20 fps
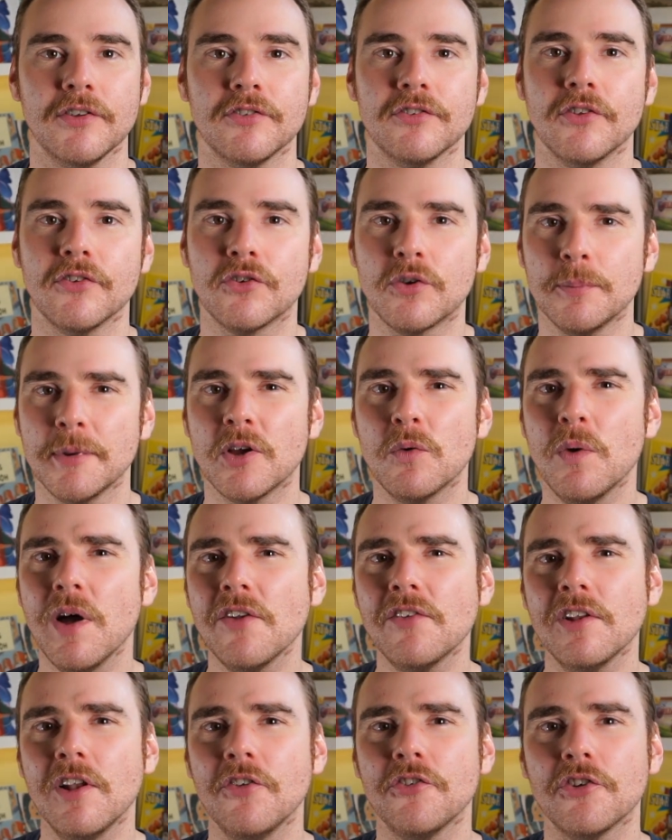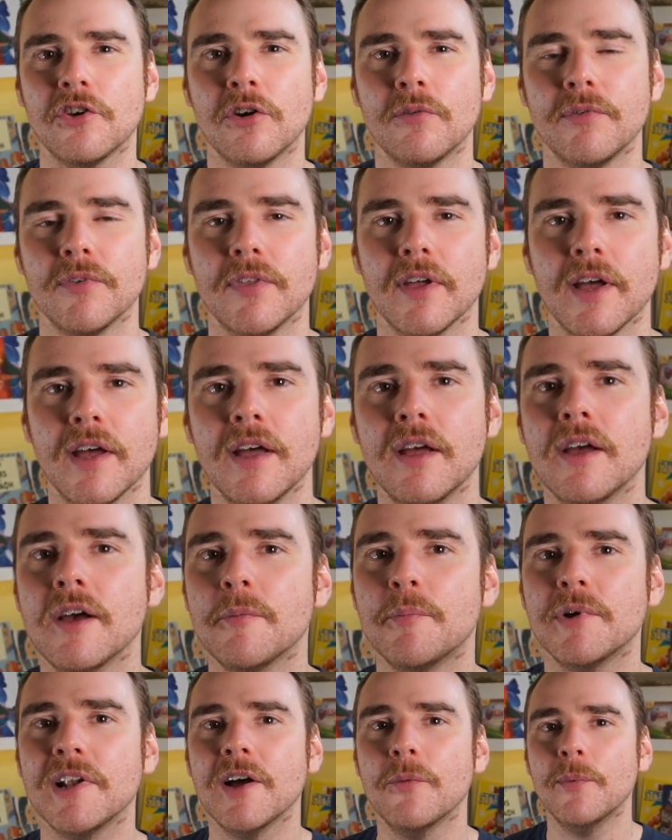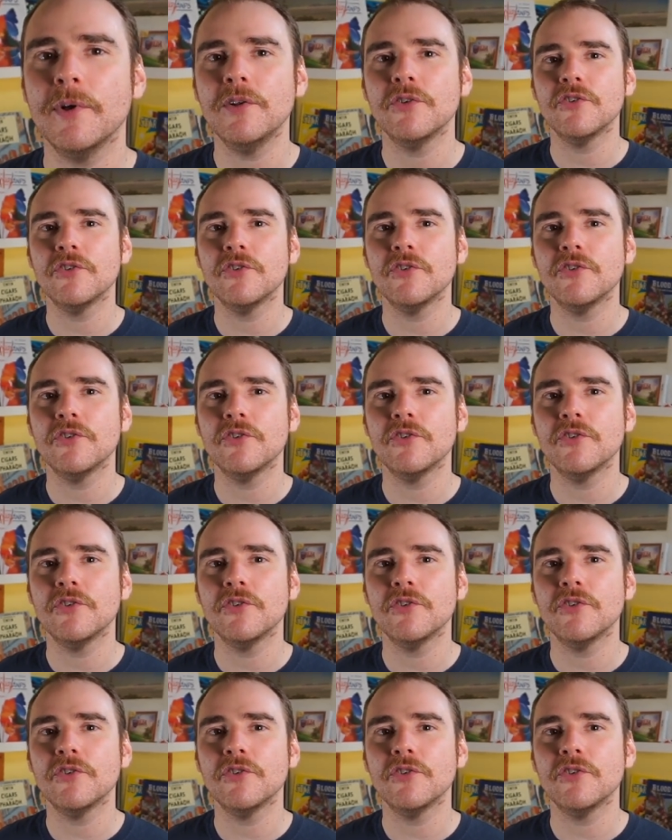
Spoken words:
so there's going to be quite a lot to cover there, but I will